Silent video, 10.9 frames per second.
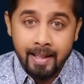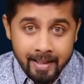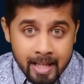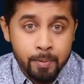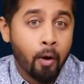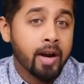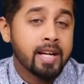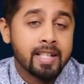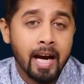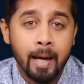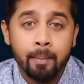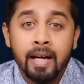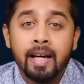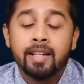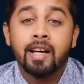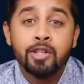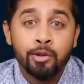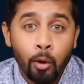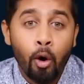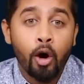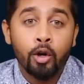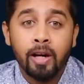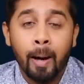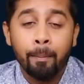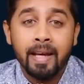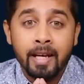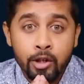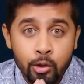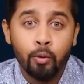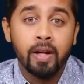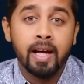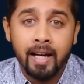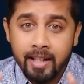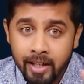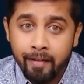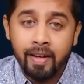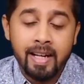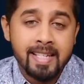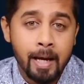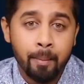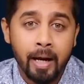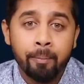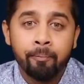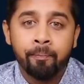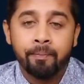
at this point in time, there is no auto company in two-wheeler and three-wheeler segment